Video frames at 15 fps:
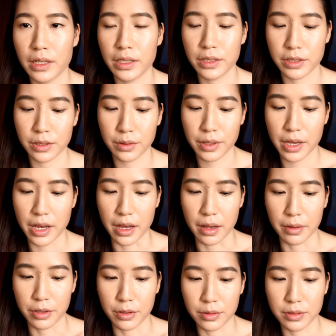So yeah,
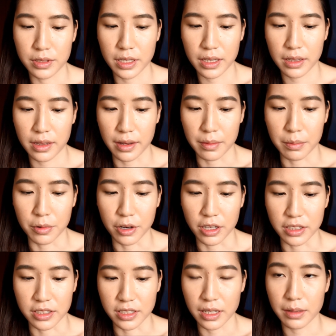using their
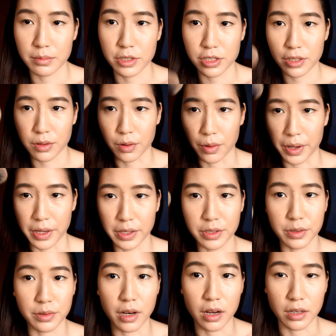bronzer, I'm just going
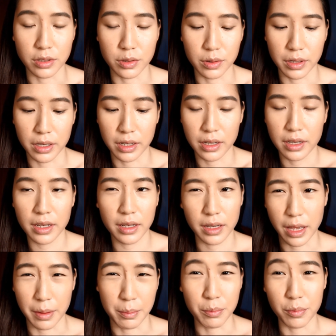to contour
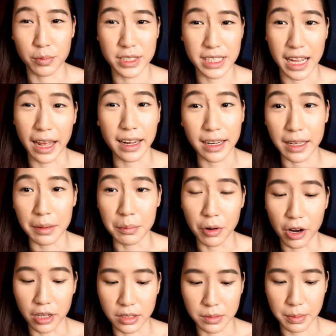and slightly
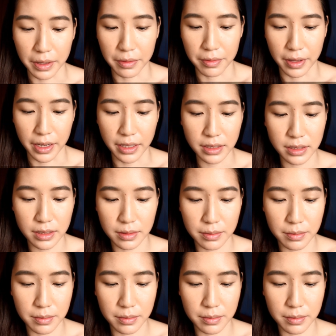bronze my face.